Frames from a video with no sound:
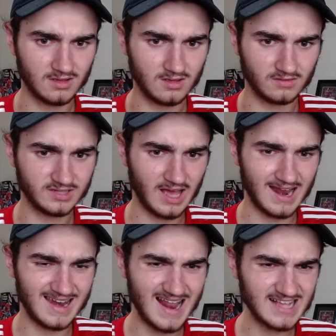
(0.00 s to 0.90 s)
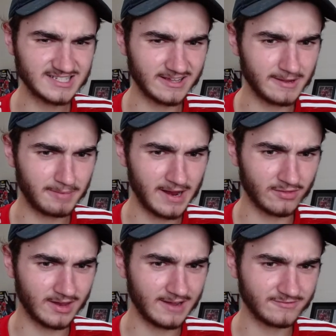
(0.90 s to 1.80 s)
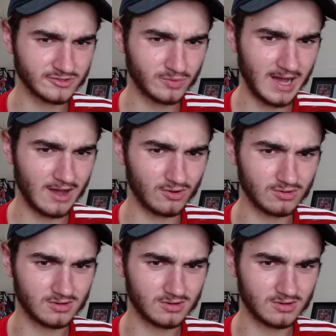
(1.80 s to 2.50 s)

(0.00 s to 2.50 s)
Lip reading: Obviously, at Leicester, he played on the left as well.